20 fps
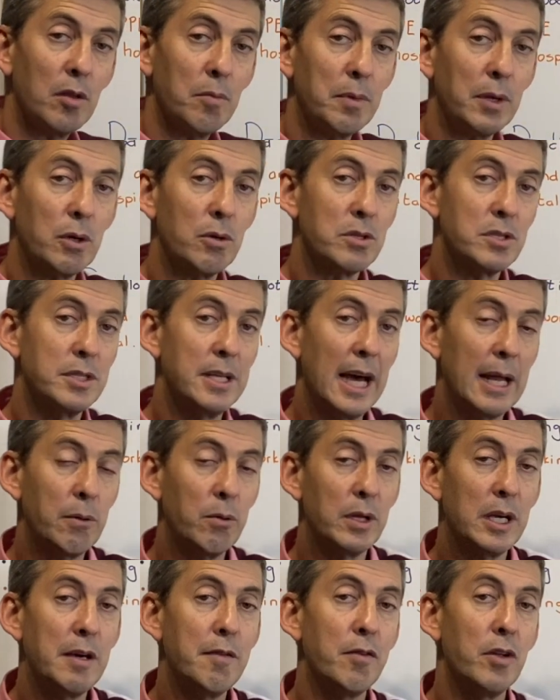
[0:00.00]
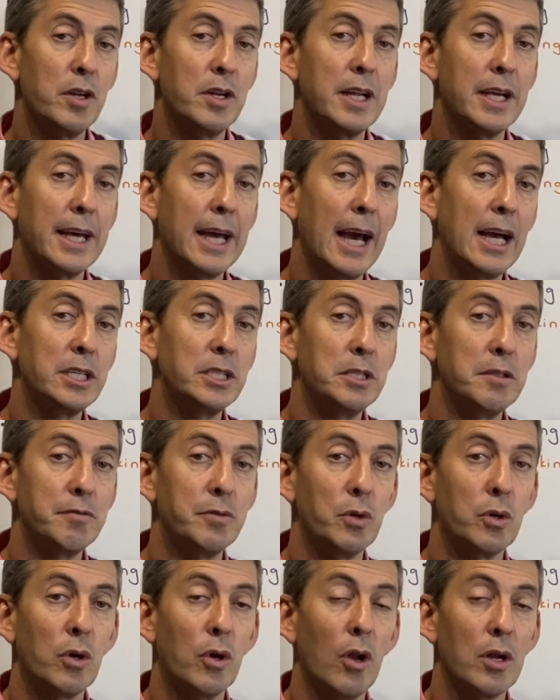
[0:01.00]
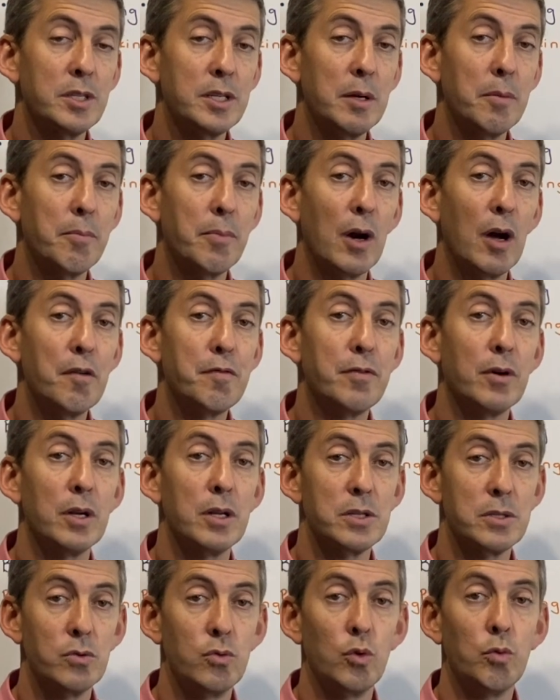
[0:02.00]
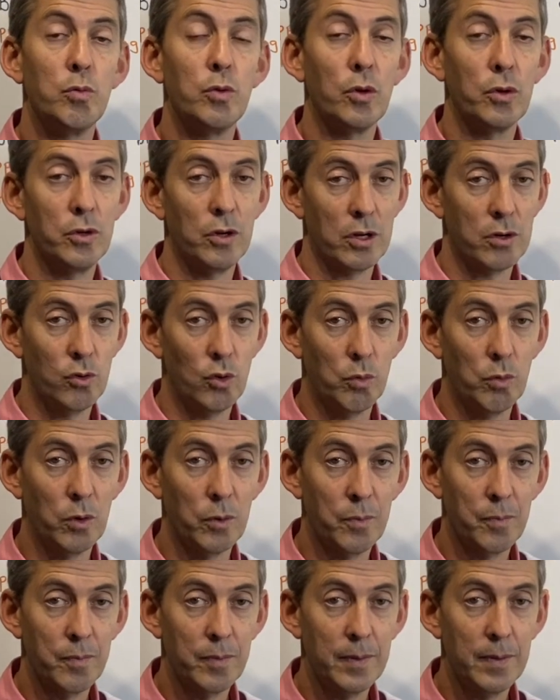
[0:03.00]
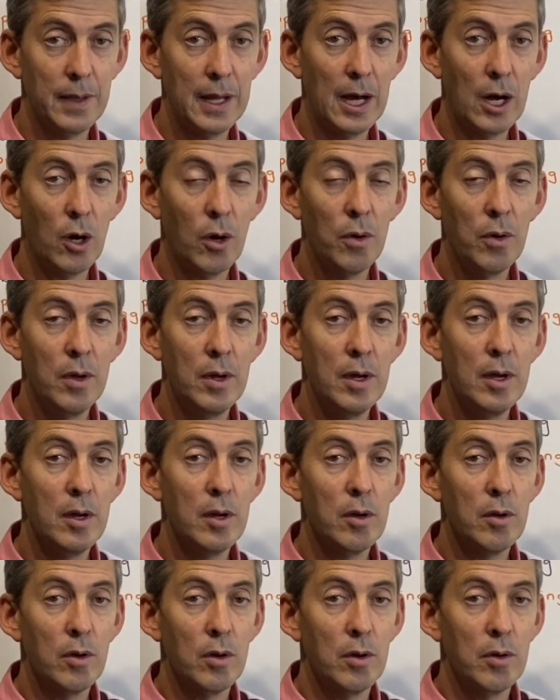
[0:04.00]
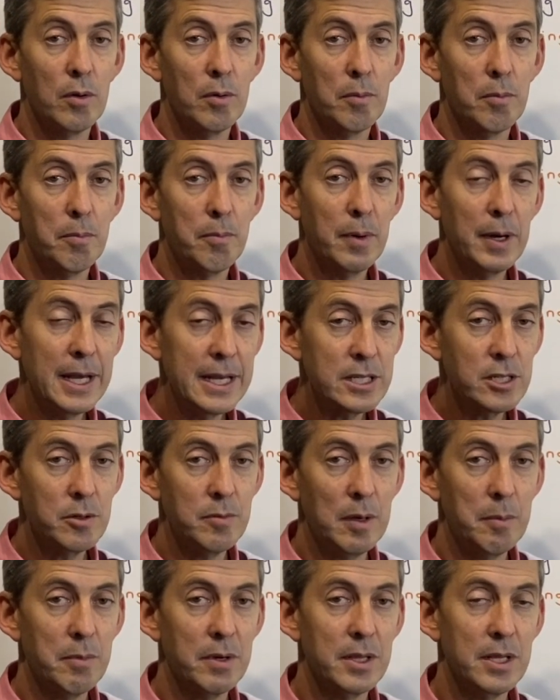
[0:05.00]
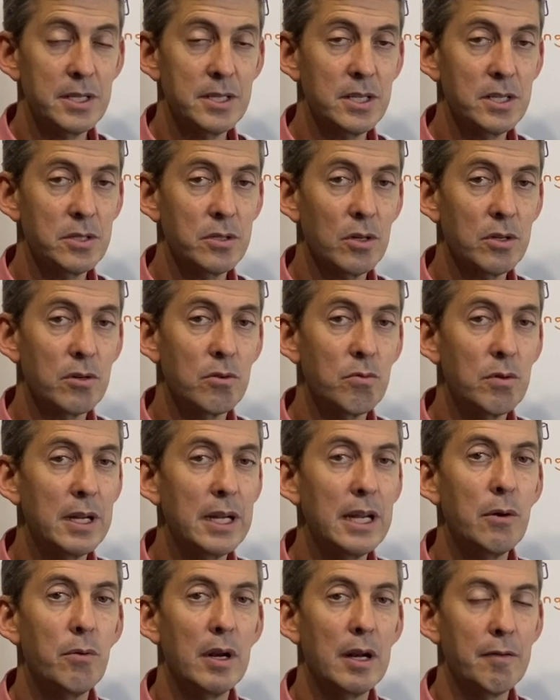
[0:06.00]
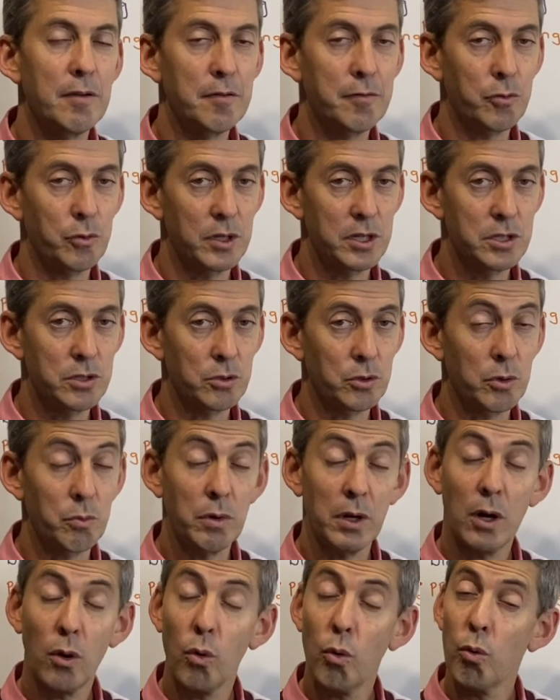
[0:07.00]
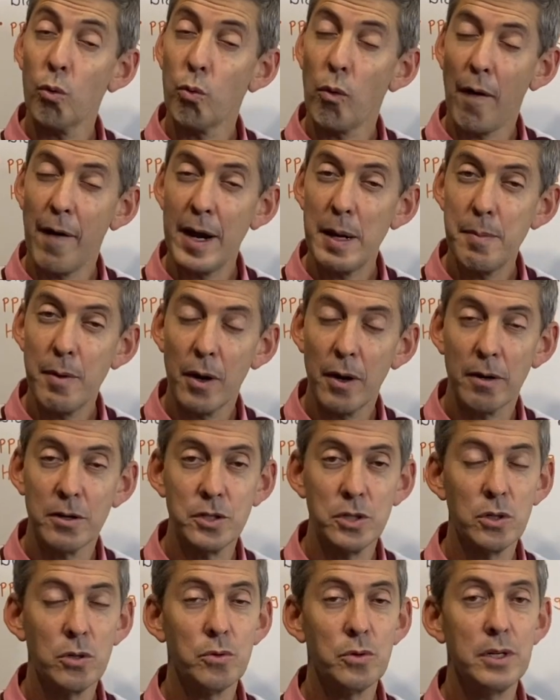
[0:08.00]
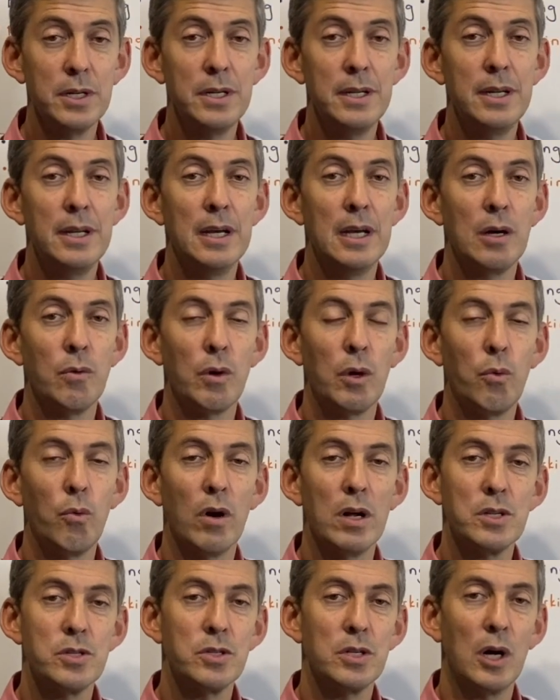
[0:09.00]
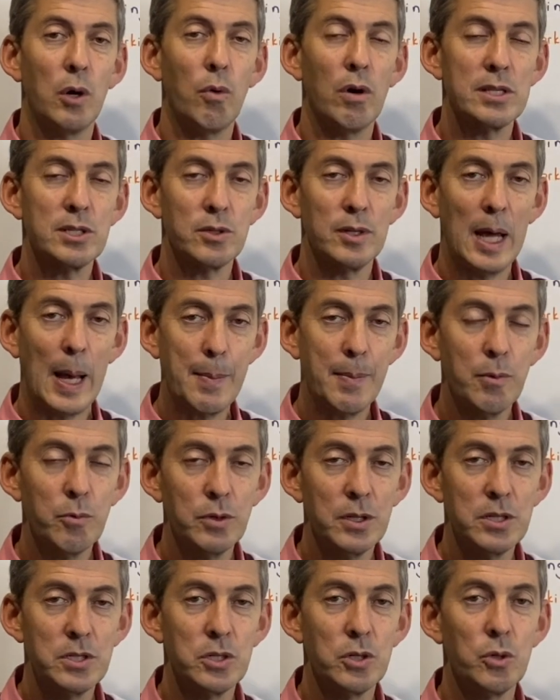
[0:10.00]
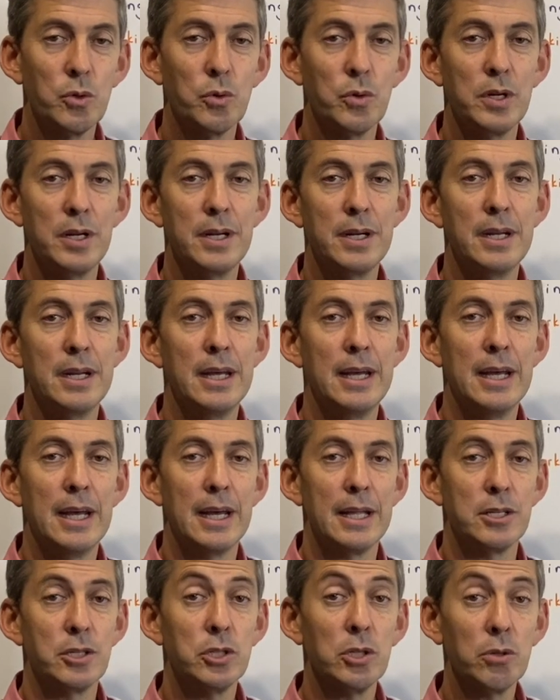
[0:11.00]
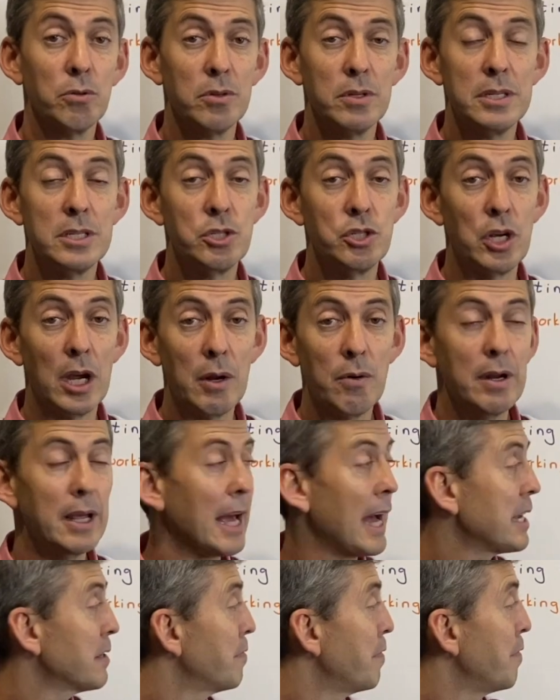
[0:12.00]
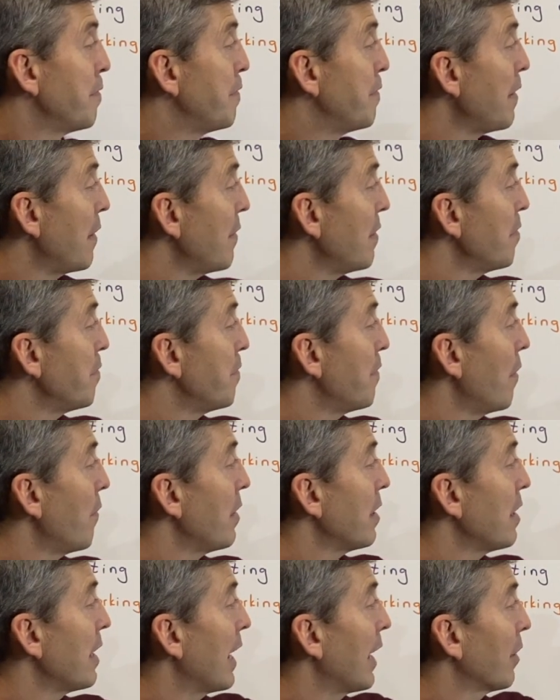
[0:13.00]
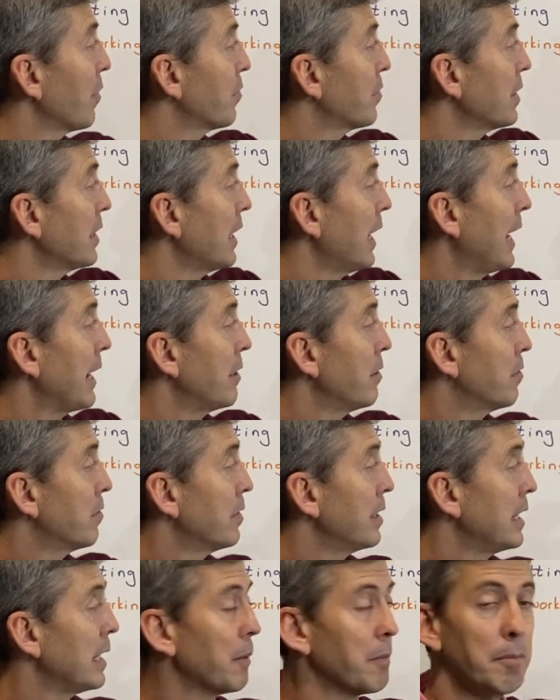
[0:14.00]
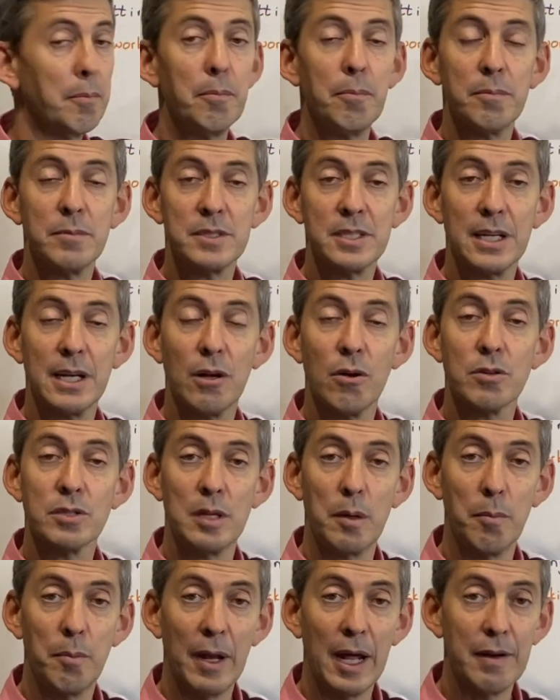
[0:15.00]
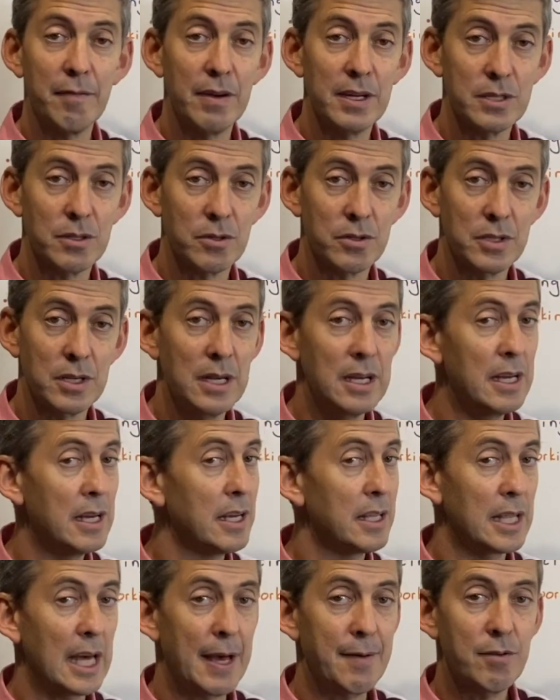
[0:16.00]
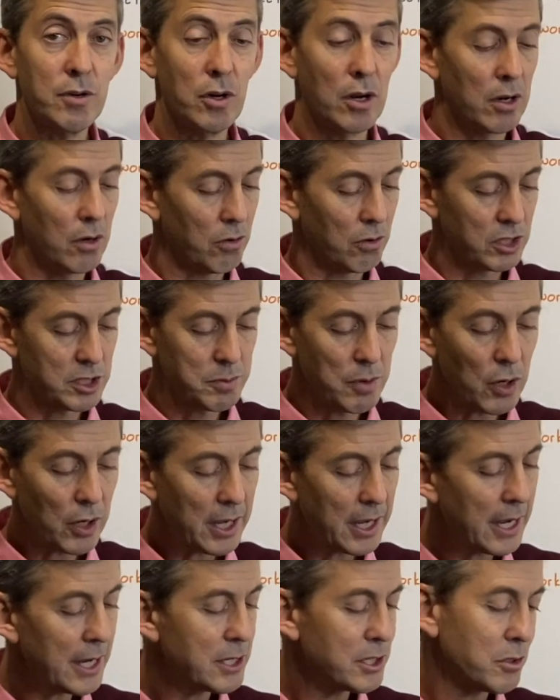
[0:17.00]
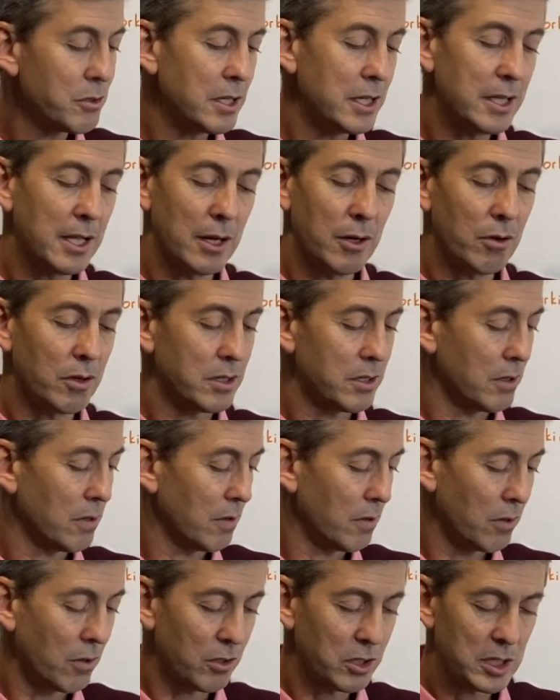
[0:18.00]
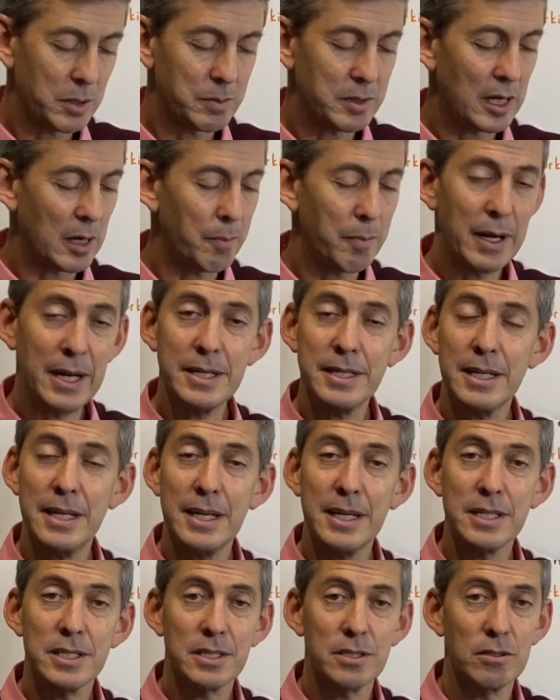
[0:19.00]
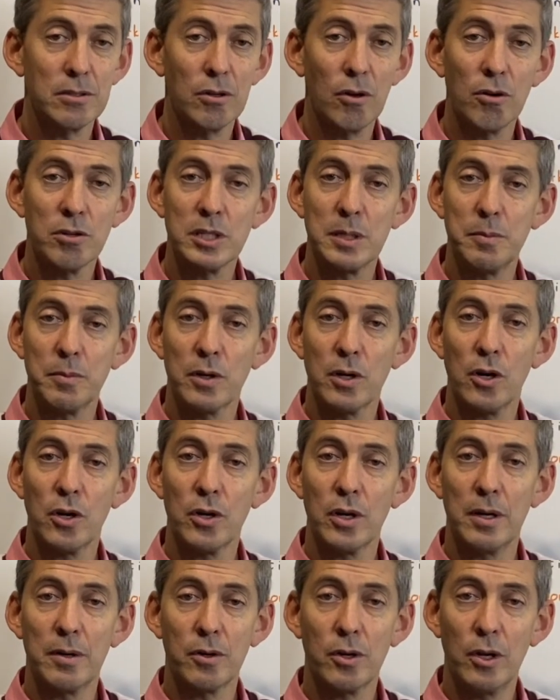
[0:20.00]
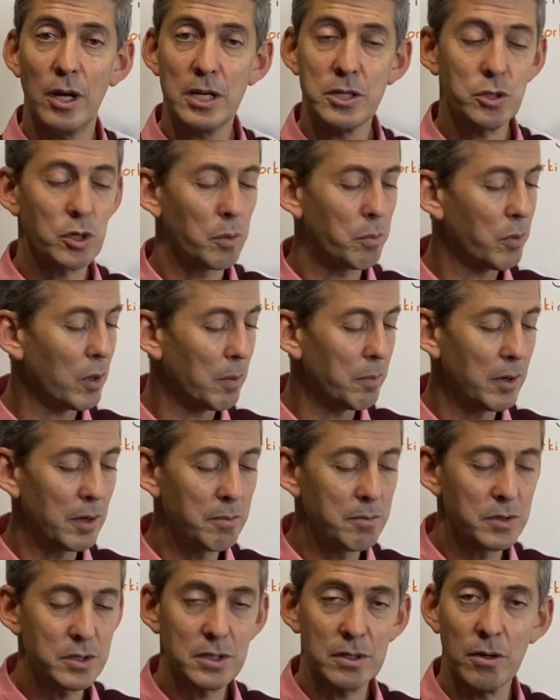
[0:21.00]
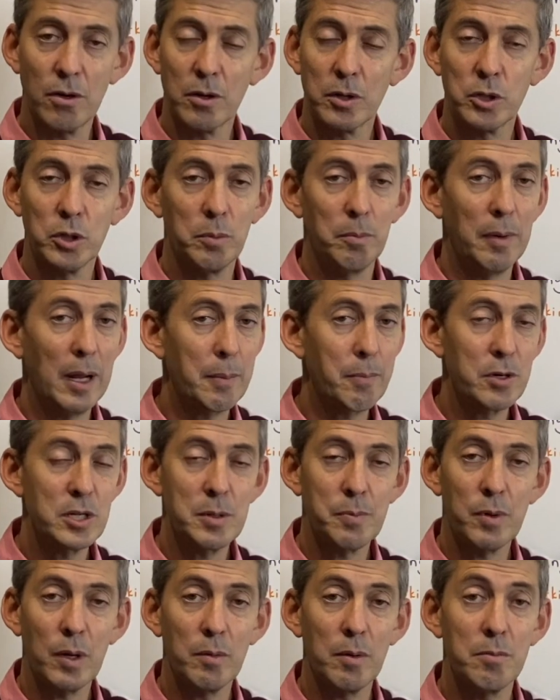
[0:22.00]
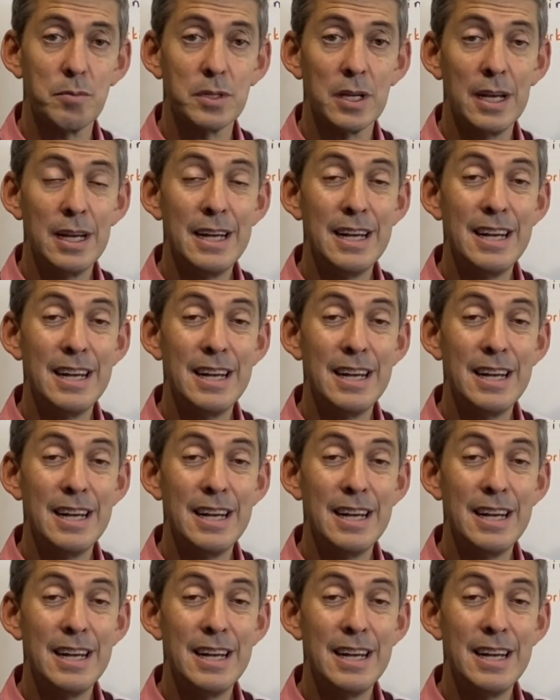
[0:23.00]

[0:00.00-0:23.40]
because that will give you an indication if your clotting profile is normal or not normal. Now, please remember, this is not really relevant for the children. We are all worried about our children. We want to know what's going to happen with the children. Children generally have very, very healthy endothelium cells and blood vessels. They haven't got a long smoking history. They're not long-term diabetics, long-term cholesterol problems, long-term blood pressure problems.